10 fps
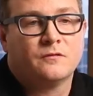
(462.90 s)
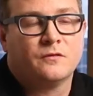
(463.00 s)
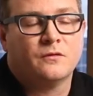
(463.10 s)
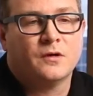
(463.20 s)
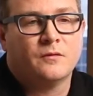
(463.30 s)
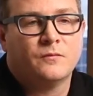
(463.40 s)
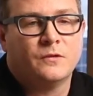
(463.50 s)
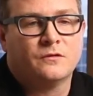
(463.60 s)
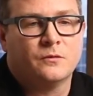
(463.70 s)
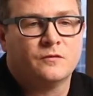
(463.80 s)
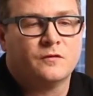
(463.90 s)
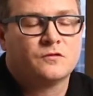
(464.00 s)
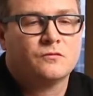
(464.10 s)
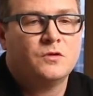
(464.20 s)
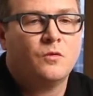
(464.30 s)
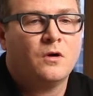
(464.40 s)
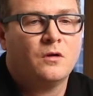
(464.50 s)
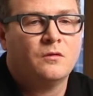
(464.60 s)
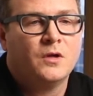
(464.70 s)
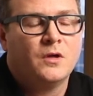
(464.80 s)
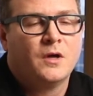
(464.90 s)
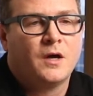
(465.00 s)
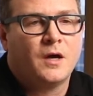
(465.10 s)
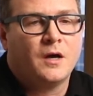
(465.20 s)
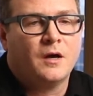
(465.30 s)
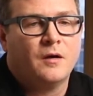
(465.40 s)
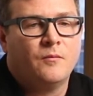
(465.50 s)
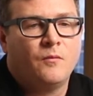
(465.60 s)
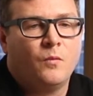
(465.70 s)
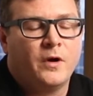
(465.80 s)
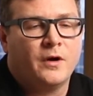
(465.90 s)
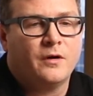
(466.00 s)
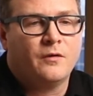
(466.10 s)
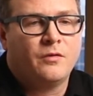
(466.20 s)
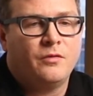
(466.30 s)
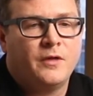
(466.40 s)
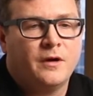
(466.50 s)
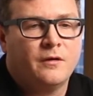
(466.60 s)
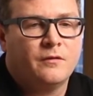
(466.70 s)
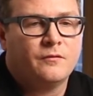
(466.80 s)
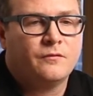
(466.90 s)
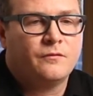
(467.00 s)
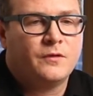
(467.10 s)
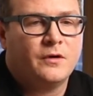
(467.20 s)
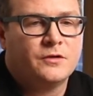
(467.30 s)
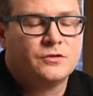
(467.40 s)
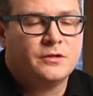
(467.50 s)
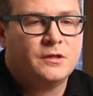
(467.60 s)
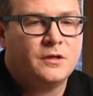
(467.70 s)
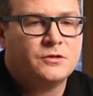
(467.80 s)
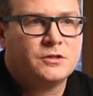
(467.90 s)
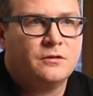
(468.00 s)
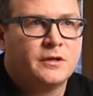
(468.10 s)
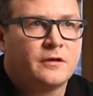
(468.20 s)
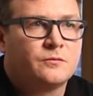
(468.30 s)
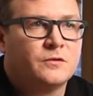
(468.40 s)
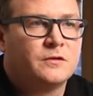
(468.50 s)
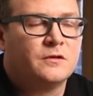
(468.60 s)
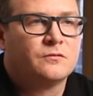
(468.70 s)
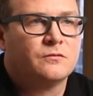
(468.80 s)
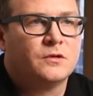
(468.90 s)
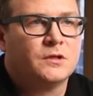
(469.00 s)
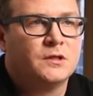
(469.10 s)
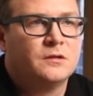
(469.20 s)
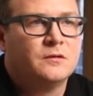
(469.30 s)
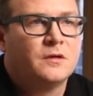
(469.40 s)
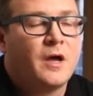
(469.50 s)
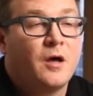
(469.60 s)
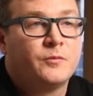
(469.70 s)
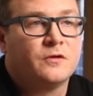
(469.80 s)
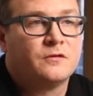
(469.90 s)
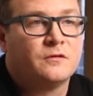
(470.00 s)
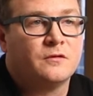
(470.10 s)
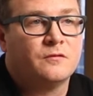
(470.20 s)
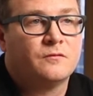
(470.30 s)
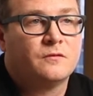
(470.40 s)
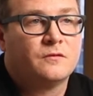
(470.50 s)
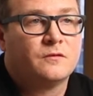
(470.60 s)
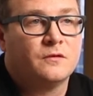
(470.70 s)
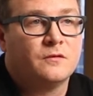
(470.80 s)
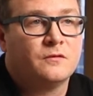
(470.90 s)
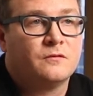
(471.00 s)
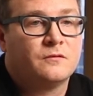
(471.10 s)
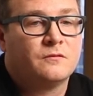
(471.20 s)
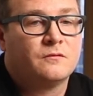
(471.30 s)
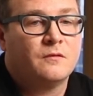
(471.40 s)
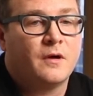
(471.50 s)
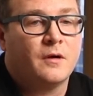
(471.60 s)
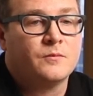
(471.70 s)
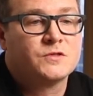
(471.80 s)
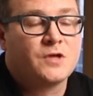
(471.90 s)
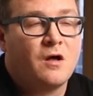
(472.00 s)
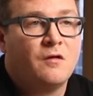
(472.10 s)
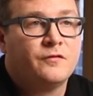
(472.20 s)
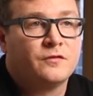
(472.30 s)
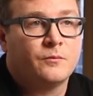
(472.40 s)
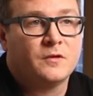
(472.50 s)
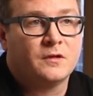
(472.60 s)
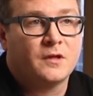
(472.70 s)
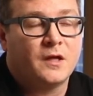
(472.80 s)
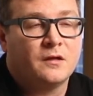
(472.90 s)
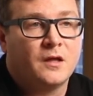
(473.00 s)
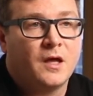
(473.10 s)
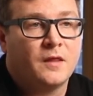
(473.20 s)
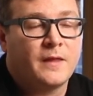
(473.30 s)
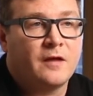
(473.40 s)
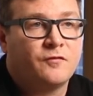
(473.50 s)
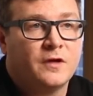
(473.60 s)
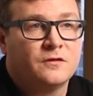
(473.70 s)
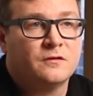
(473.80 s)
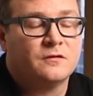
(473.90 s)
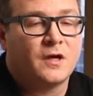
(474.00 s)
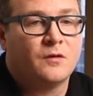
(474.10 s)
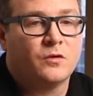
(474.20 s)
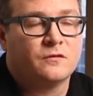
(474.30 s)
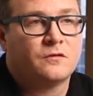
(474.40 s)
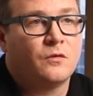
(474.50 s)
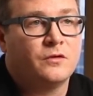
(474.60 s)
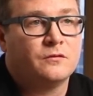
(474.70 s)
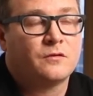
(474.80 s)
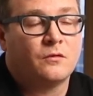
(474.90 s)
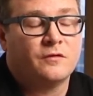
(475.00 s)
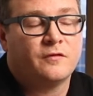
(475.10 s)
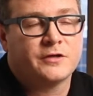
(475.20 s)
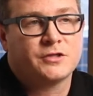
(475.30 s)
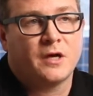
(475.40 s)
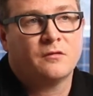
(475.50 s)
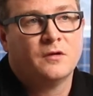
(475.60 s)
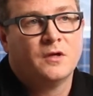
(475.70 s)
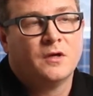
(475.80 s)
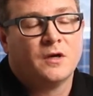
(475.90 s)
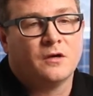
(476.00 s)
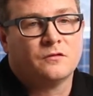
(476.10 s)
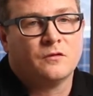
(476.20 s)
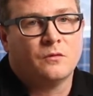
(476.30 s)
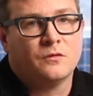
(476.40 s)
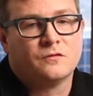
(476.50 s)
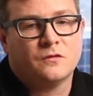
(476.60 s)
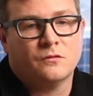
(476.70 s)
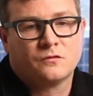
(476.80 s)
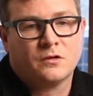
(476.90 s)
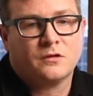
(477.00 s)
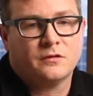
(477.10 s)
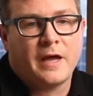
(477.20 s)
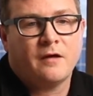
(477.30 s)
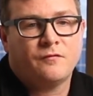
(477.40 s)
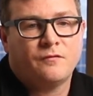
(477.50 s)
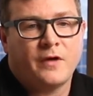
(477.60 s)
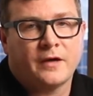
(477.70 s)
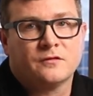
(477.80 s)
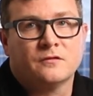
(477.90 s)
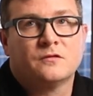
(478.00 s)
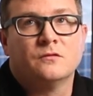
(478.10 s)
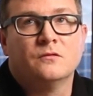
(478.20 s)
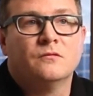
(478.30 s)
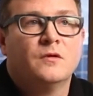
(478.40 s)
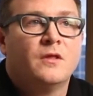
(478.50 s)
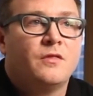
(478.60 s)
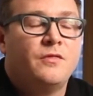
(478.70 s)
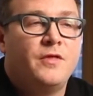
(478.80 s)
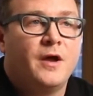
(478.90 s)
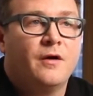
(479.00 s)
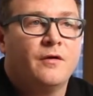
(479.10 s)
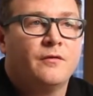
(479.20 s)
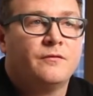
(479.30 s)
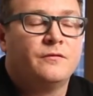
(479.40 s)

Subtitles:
in terms of a screen wall, where their engineering expertise really helped us to solve something that at that phase in design wasn't totally fleshed out. So it was critical to have access to their